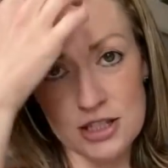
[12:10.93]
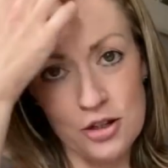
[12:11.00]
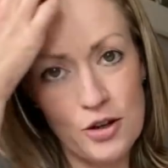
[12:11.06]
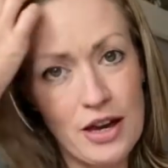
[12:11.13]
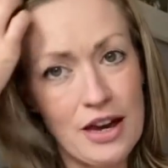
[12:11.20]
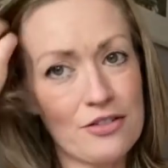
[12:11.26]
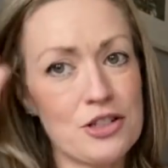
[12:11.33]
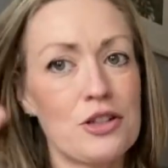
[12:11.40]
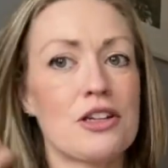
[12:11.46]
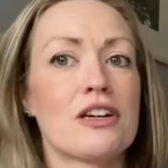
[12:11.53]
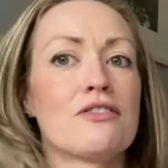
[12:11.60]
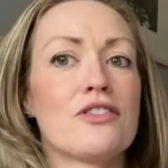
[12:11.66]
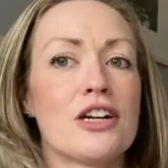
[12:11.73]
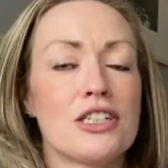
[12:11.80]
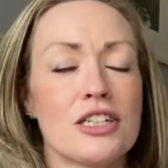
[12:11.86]
So you have to do the
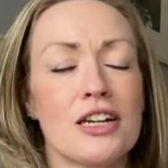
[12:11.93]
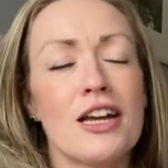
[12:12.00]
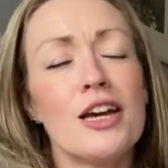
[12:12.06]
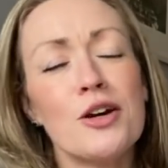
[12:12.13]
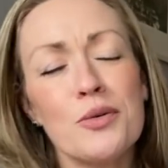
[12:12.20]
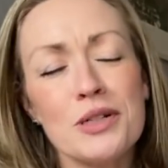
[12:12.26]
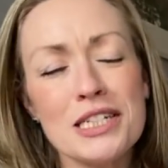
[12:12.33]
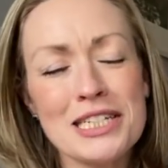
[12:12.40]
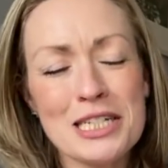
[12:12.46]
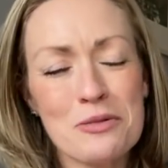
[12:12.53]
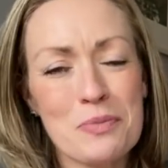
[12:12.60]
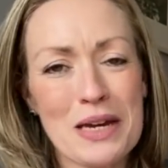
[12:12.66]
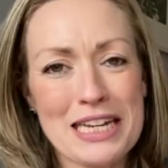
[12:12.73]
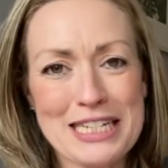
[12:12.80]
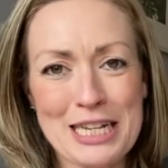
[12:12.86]
conversion, which isn't
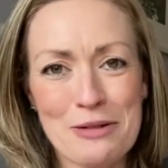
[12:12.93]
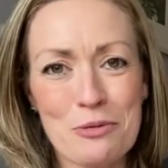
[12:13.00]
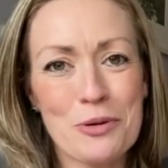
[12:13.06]
a big deal,